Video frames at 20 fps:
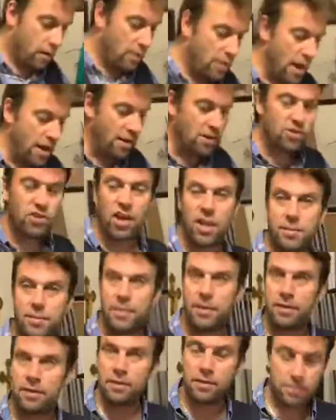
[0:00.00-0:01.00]
Ladies and
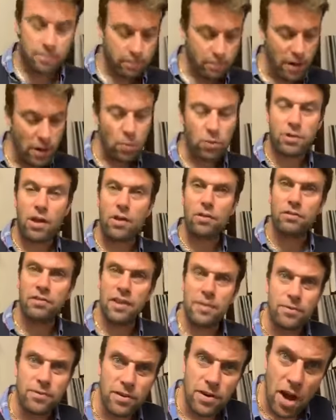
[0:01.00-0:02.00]
gentlemen, people don't
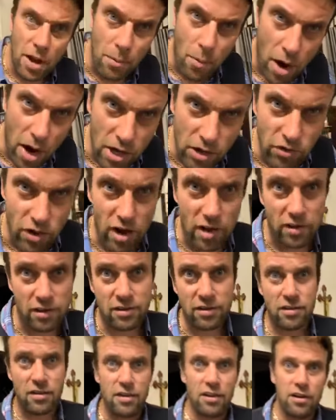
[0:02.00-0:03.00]
seem to know my
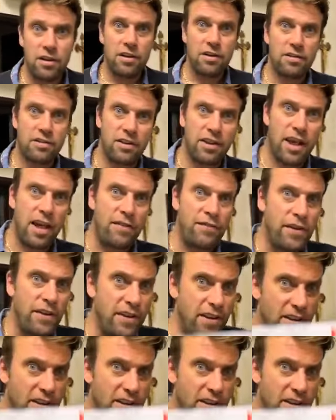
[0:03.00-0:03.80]
address, so they think